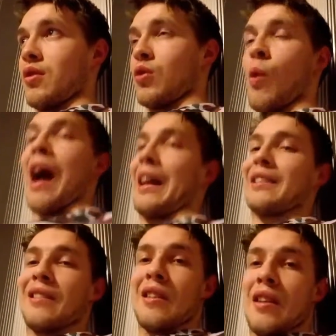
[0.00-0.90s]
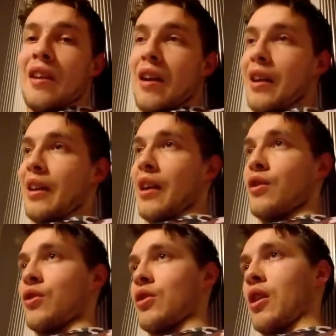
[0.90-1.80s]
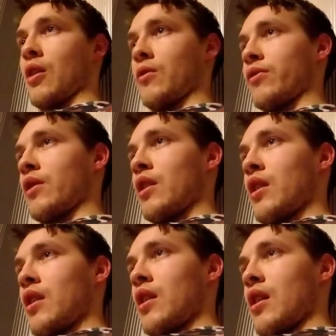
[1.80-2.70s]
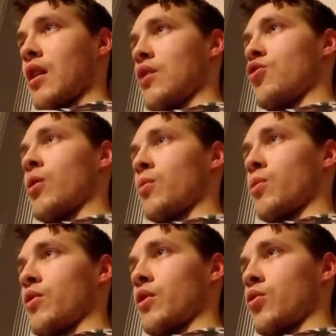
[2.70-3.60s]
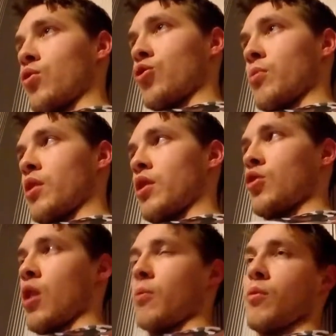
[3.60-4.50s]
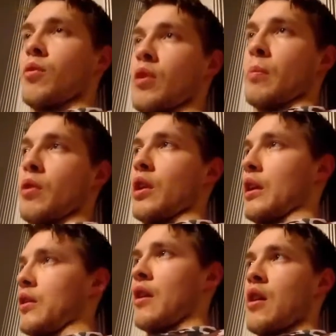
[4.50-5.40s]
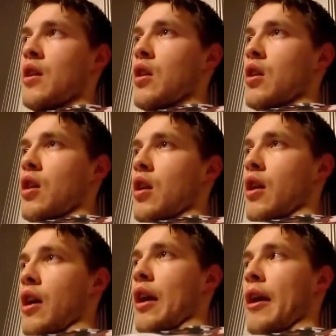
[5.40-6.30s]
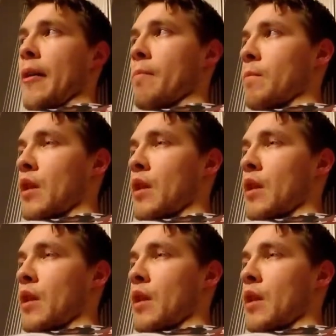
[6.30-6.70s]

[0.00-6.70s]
twat and getting yourself in trouble with the social media, in trouble with the police. I